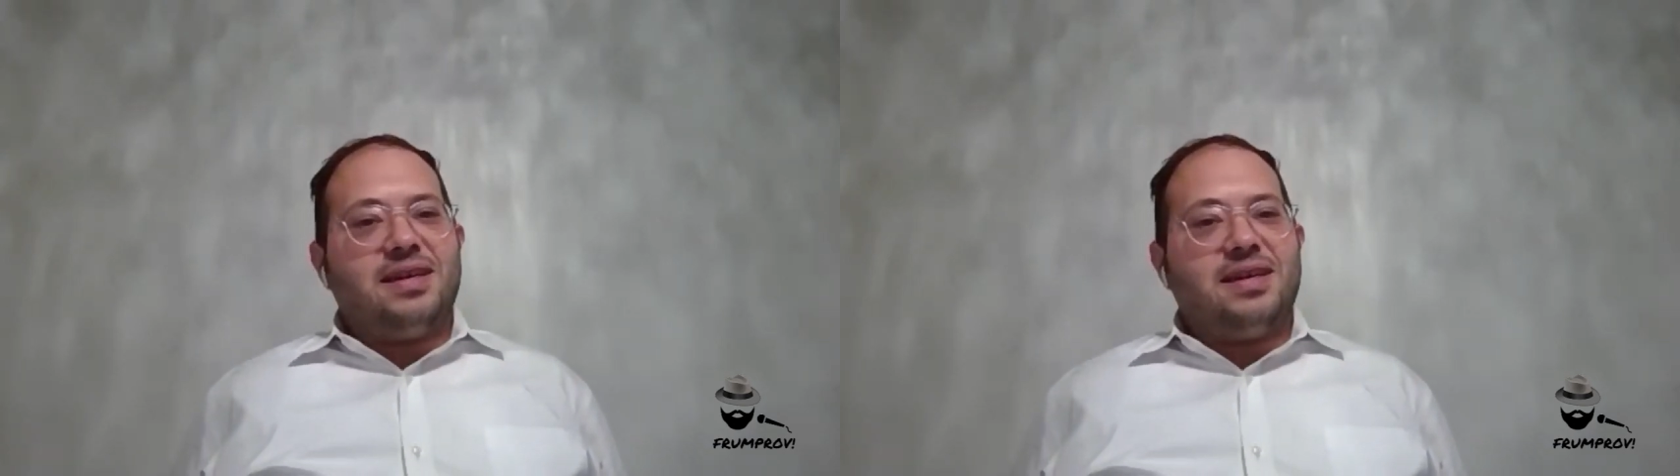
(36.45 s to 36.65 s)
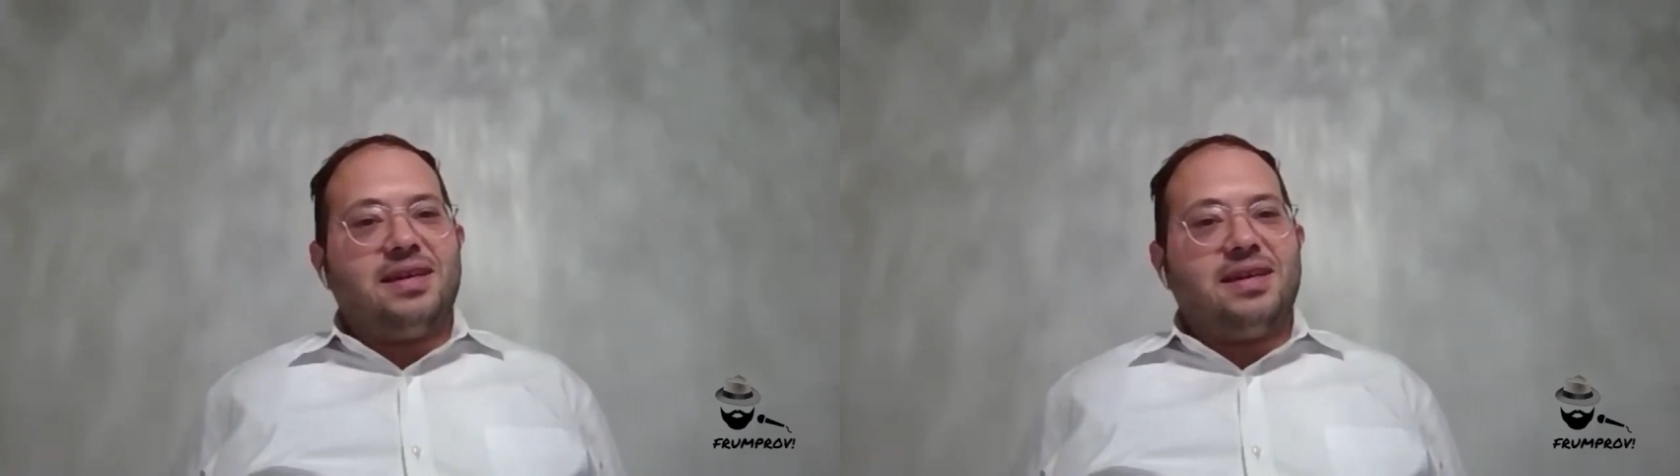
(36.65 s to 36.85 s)

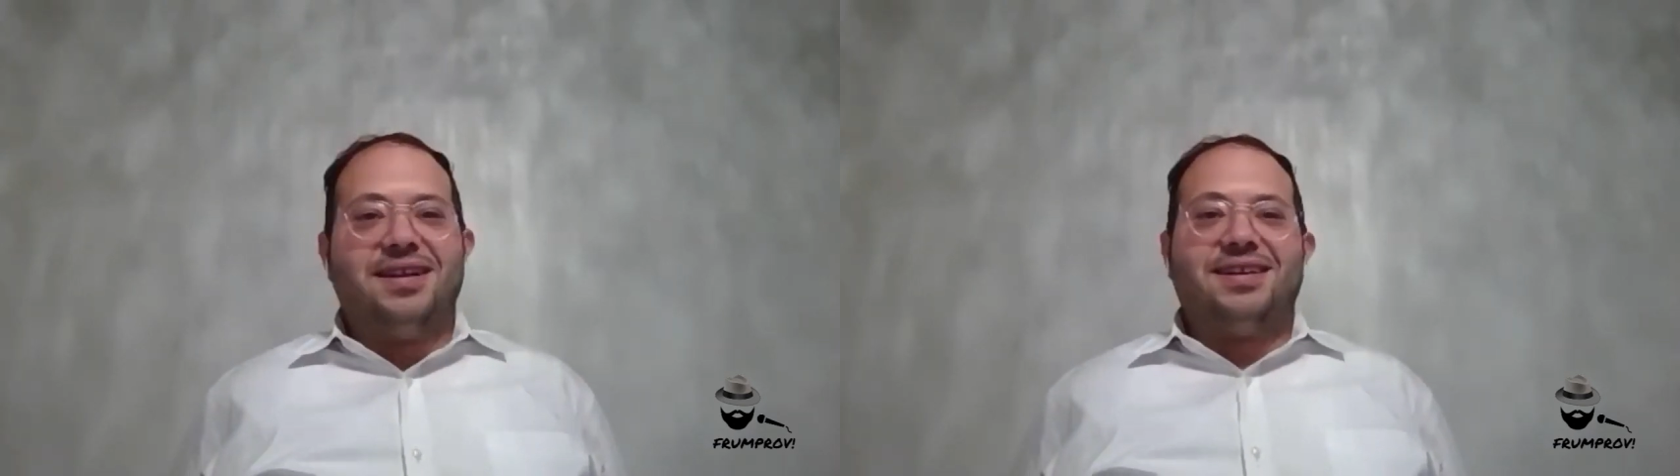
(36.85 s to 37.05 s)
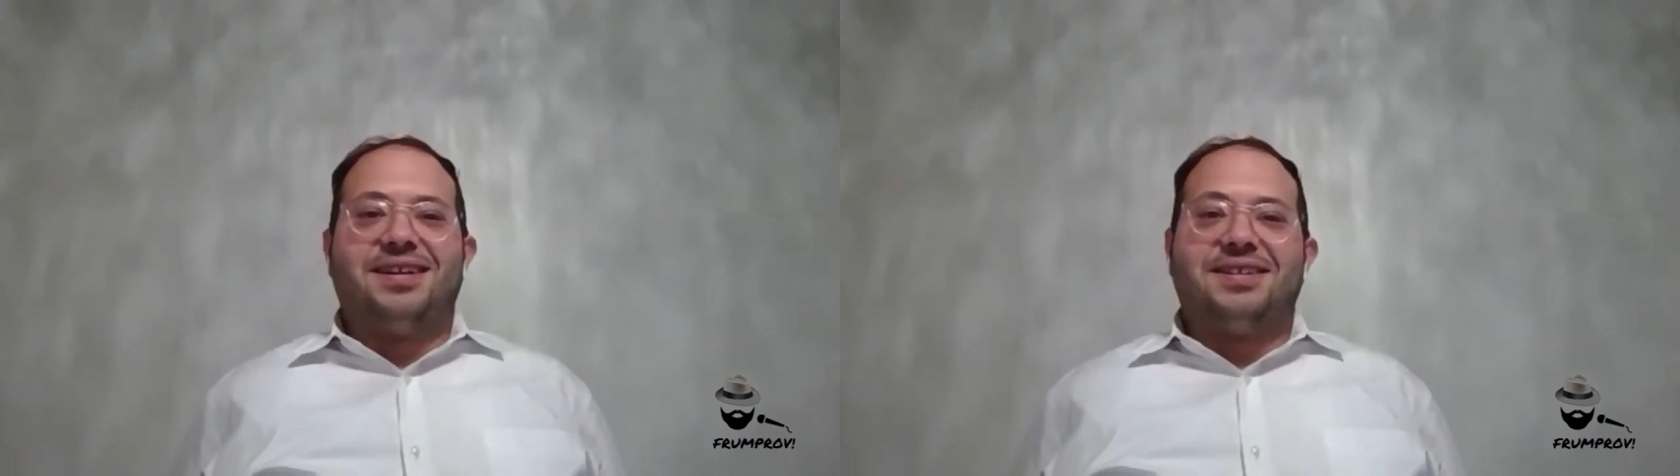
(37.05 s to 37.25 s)

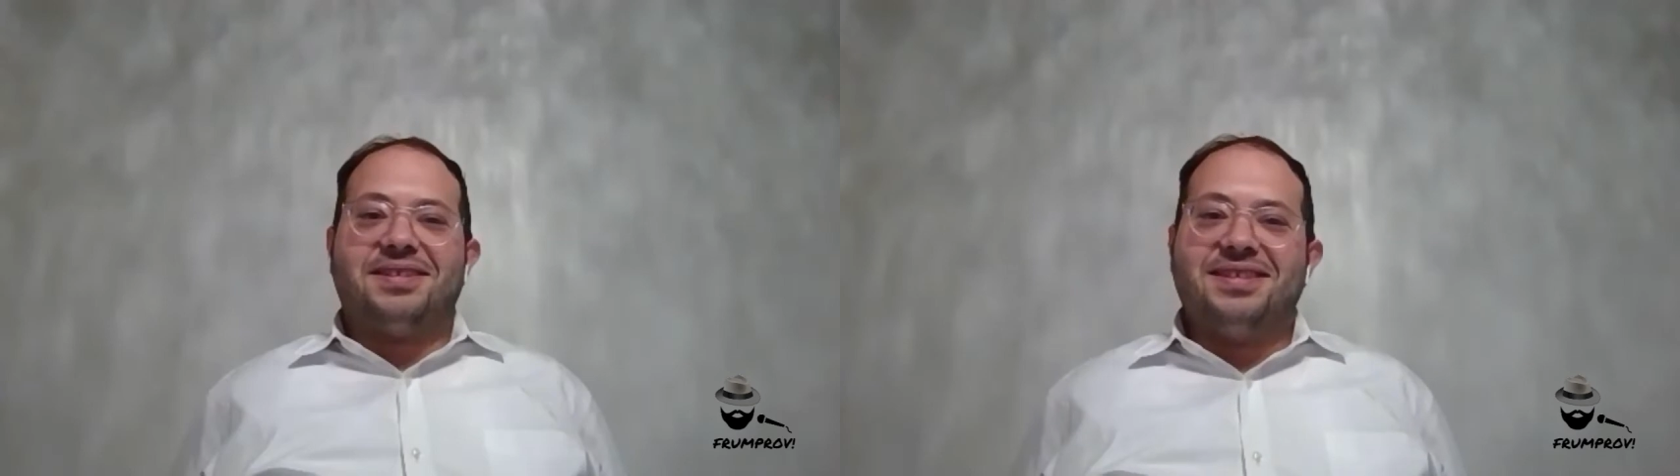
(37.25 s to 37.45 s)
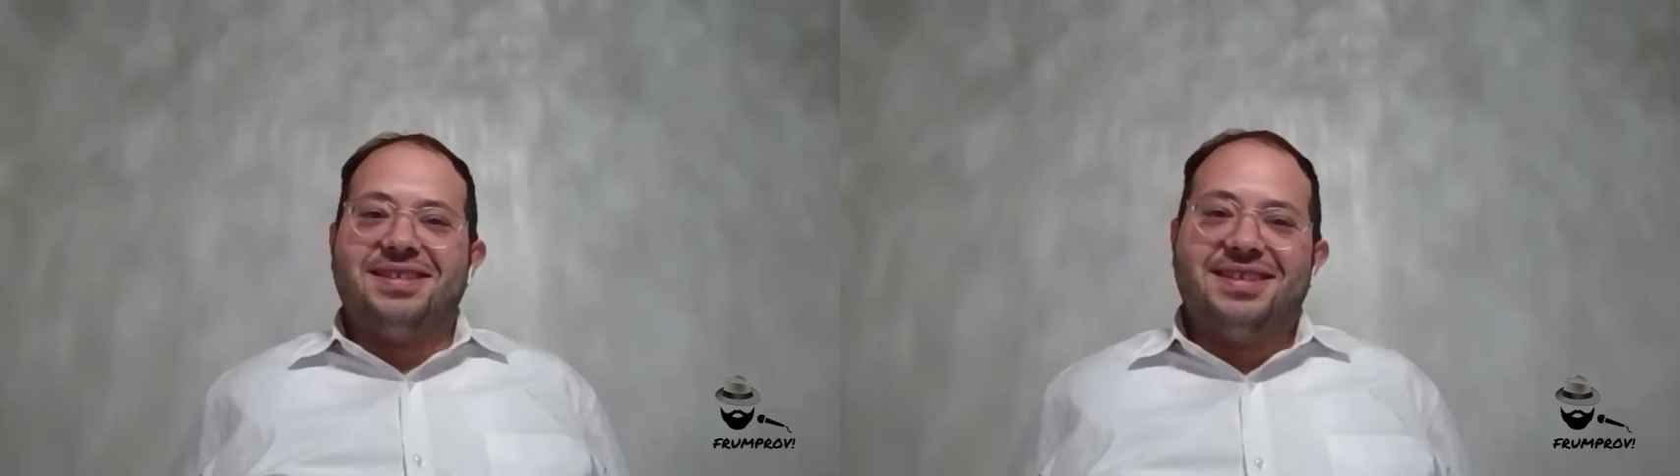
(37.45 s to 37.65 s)
material,
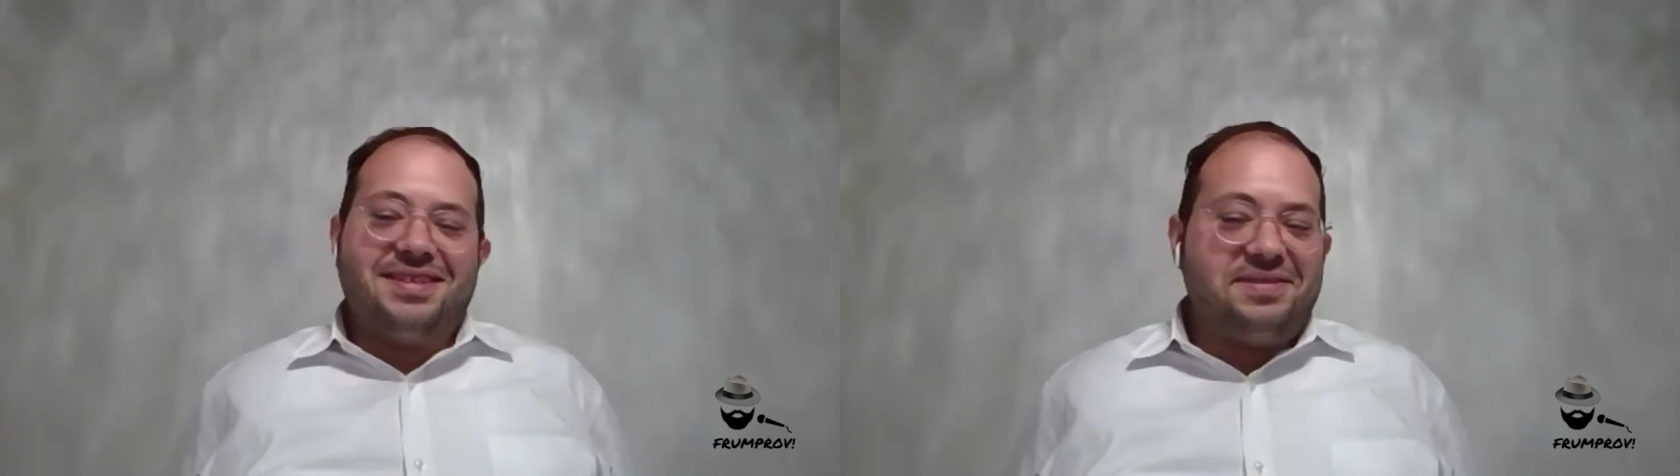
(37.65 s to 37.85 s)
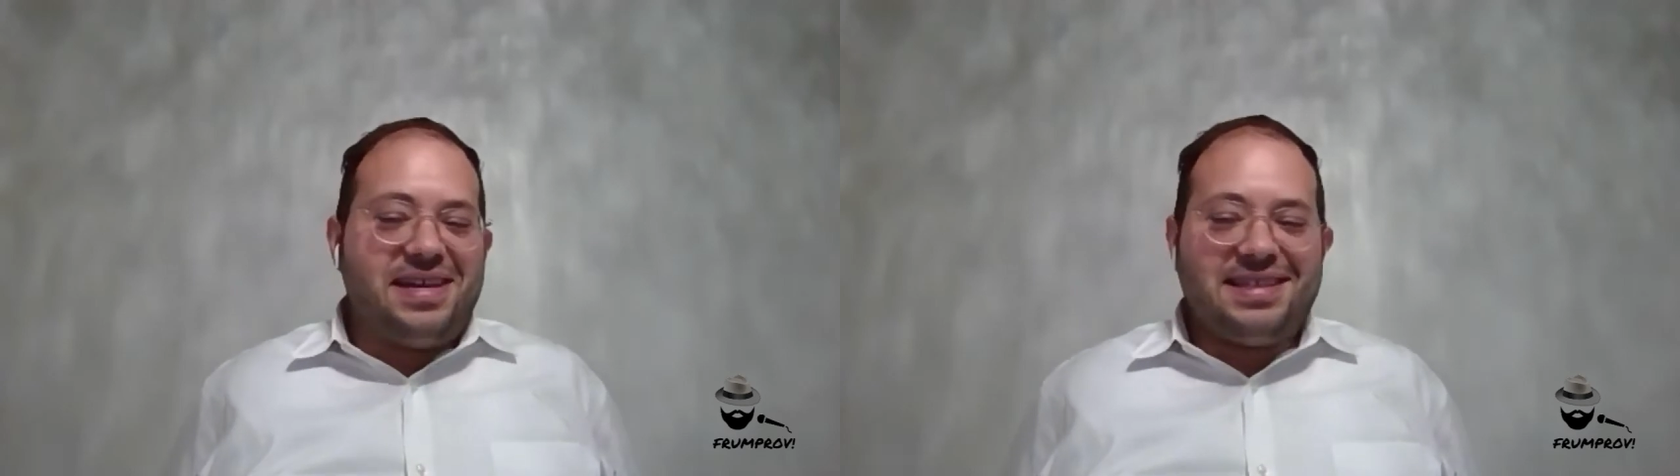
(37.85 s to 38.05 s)

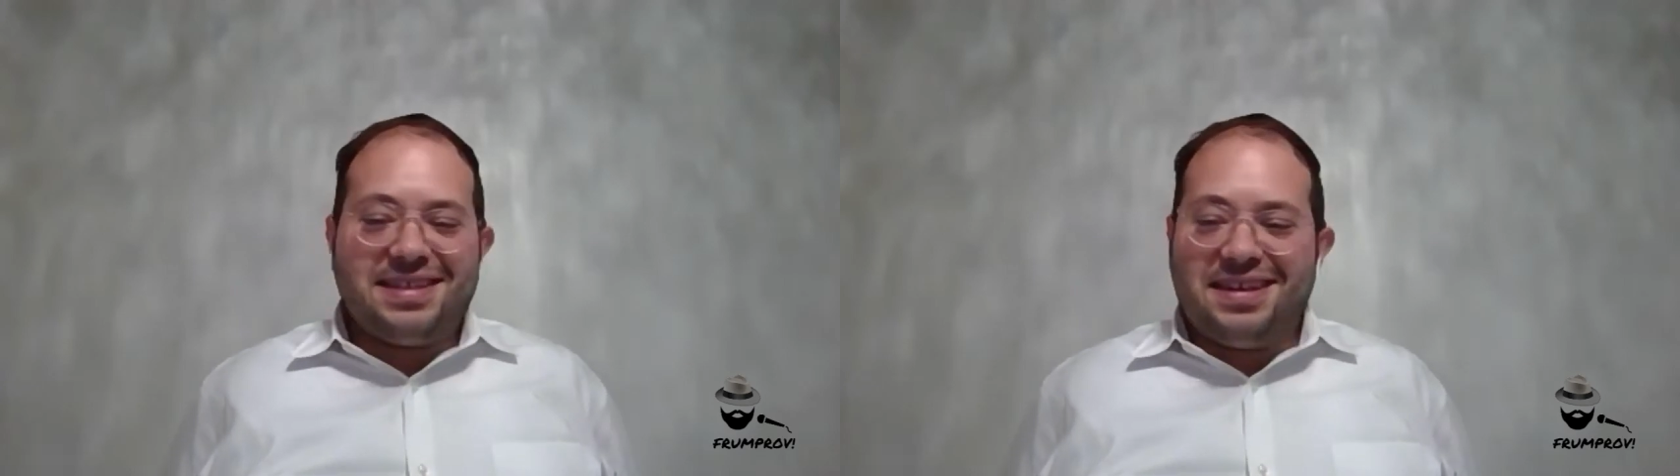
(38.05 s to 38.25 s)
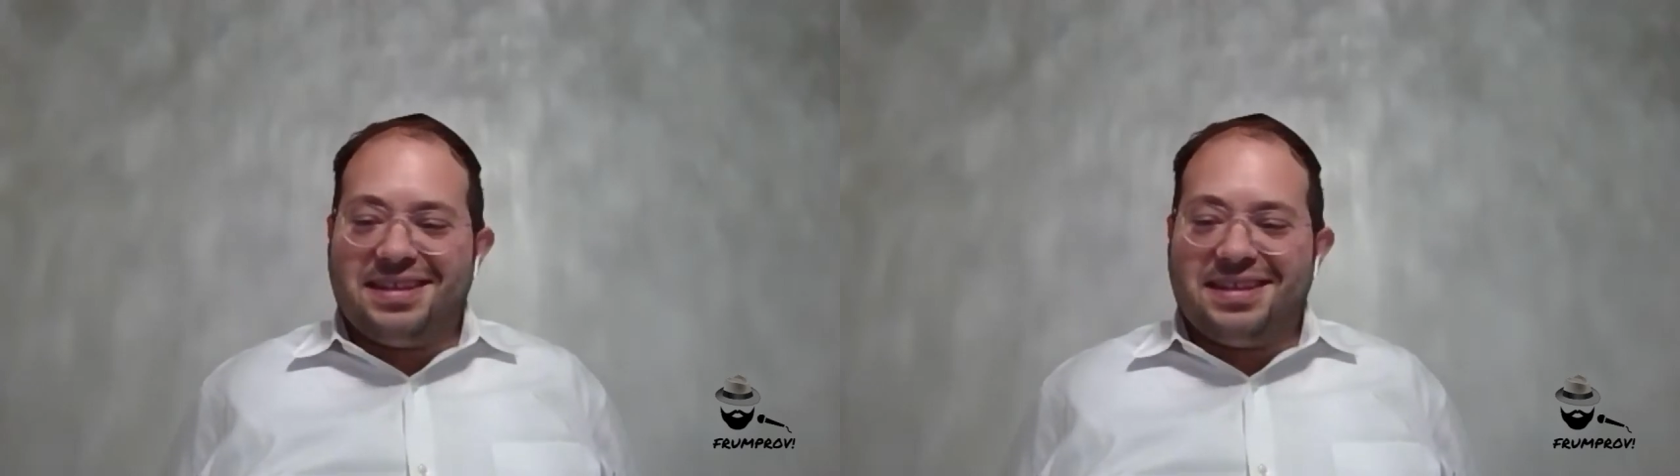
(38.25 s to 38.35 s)
and that's all.